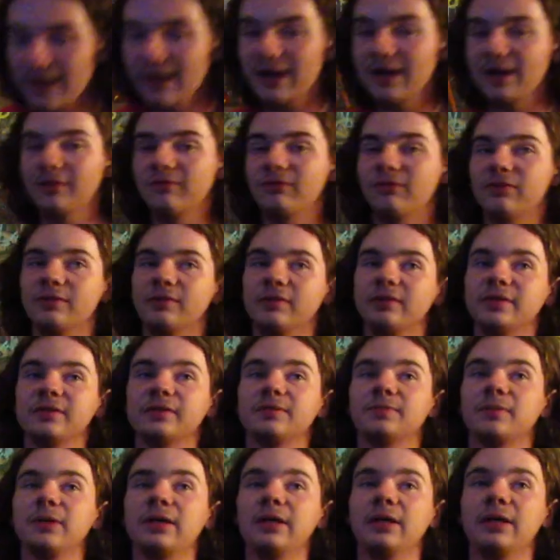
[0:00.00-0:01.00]
had for
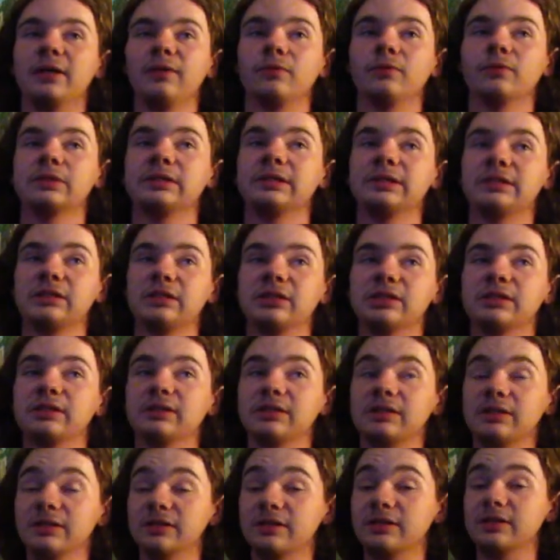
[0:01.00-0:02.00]
this painting was
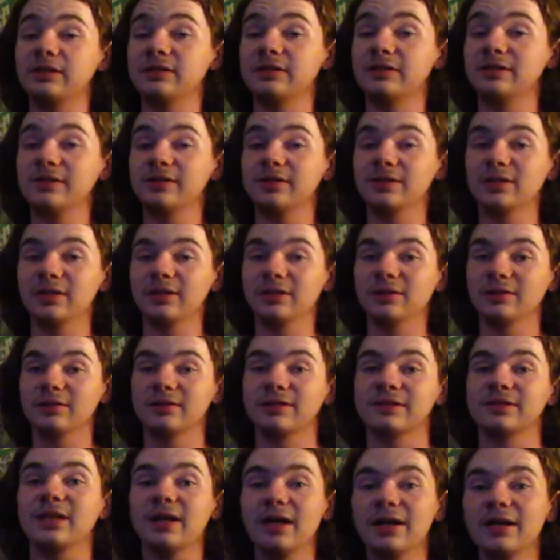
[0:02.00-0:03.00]
just the sheer
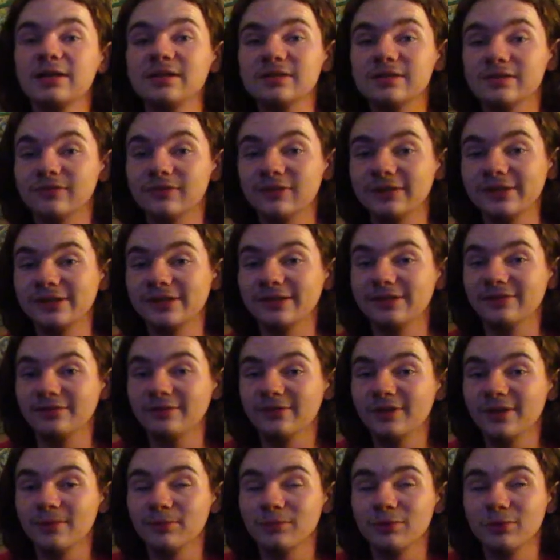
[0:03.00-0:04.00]
size of it,
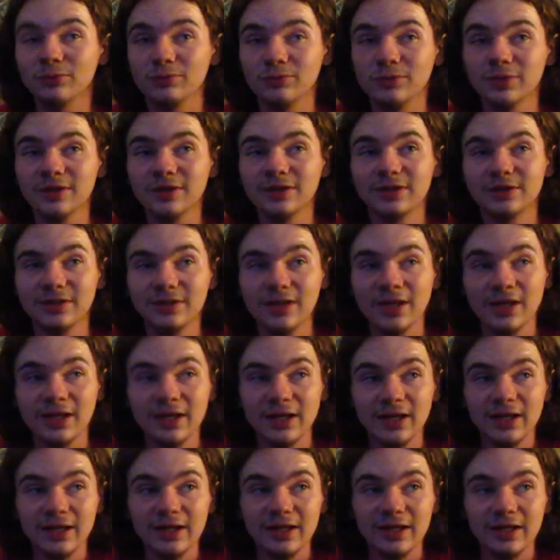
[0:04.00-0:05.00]
number one.
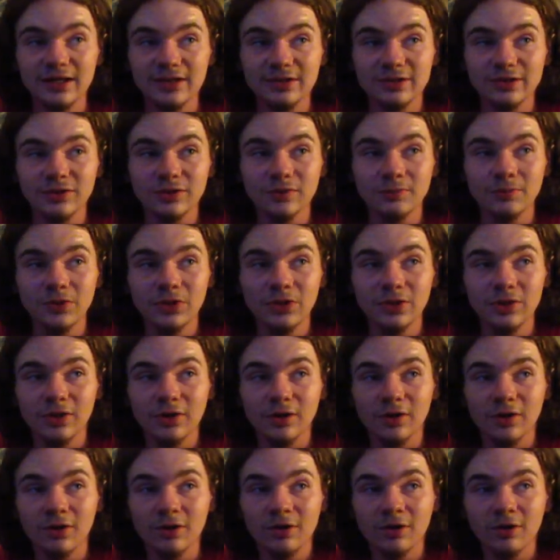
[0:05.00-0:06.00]
It took me
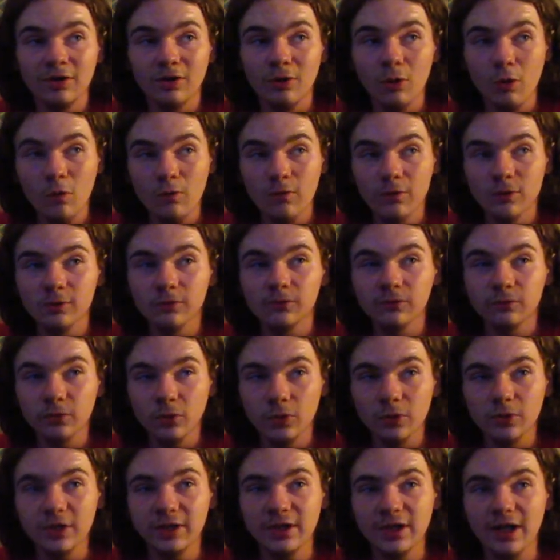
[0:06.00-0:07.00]
uh, over
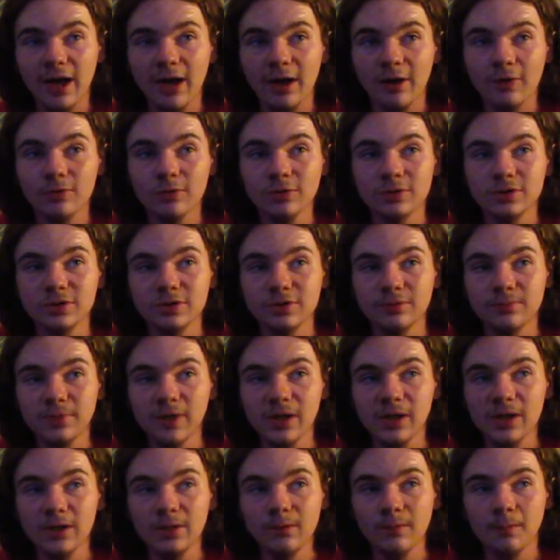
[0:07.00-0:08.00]
40 hours to
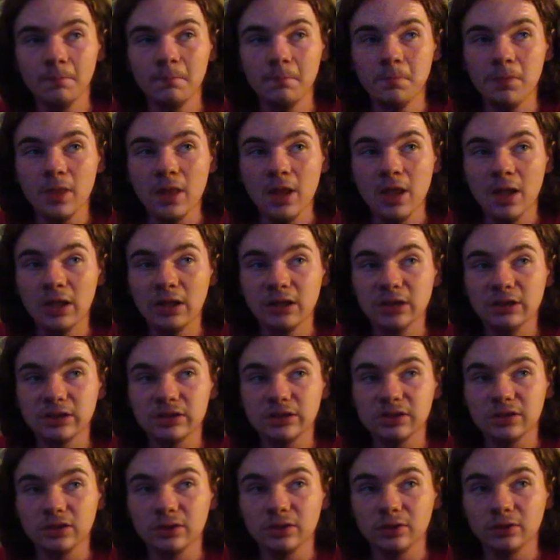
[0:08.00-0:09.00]
paint,
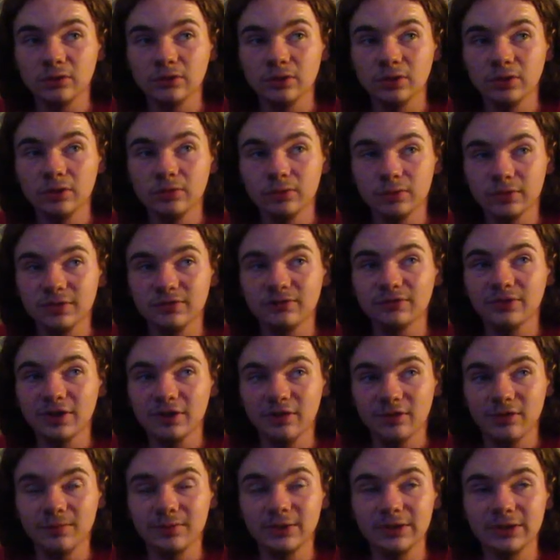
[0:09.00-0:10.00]
so it was a
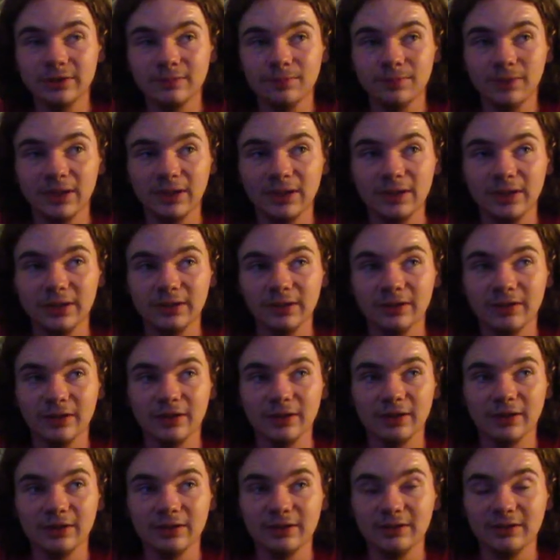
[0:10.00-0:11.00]
very big painting
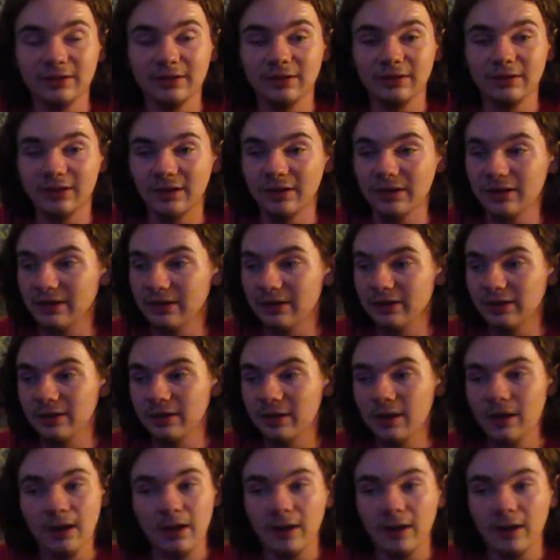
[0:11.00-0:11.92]
that I did, and